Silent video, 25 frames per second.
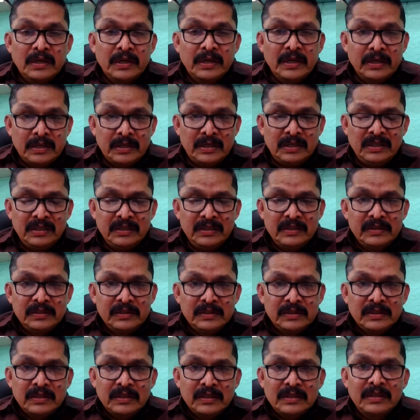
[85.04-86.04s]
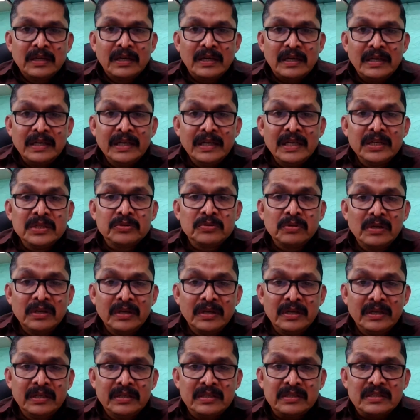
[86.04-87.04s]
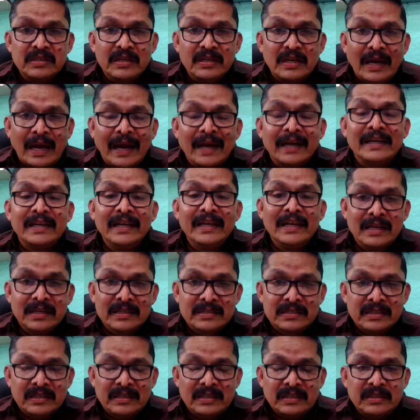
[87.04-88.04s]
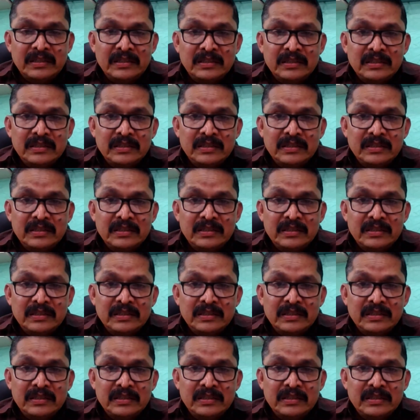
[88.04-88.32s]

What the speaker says: Here the insulin is acting as a